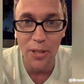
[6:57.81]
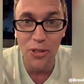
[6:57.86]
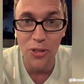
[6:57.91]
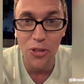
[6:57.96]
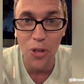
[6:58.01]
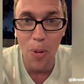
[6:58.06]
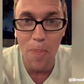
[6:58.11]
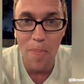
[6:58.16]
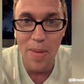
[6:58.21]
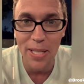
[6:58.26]

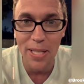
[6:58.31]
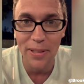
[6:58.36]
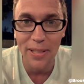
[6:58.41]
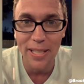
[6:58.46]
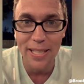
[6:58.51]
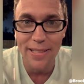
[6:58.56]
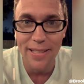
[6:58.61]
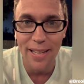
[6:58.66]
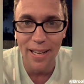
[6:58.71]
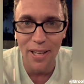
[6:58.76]
so
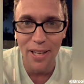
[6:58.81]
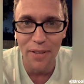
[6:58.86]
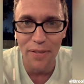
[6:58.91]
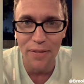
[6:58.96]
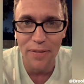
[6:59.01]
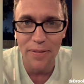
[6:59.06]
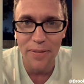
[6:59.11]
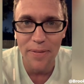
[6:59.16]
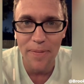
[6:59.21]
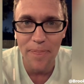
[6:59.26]
mentally
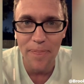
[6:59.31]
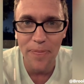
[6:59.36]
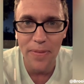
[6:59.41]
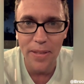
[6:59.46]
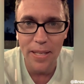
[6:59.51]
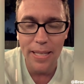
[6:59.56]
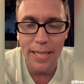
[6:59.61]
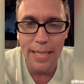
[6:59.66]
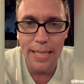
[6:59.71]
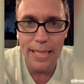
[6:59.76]
tough,
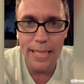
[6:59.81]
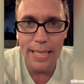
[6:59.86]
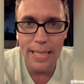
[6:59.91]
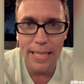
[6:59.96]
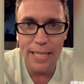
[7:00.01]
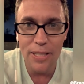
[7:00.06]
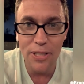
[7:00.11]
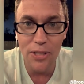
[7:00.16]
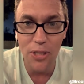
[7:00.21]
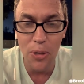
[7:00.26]

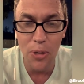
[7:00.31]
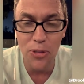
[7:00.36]
so